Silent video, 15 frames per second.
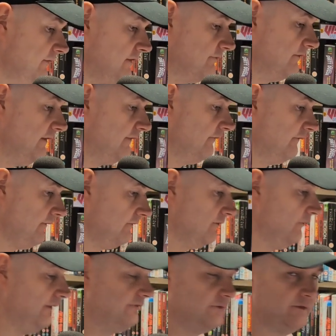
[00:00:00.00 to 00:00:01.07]
the new releases out
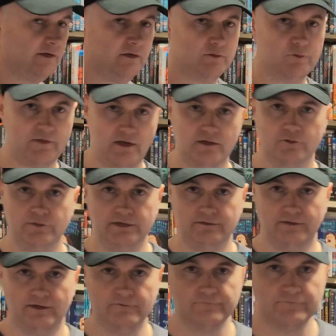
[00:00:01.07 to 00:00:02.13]
the way, so we can get on with
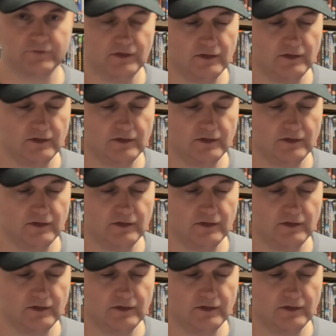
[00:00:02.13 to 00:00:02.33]
Halloween now.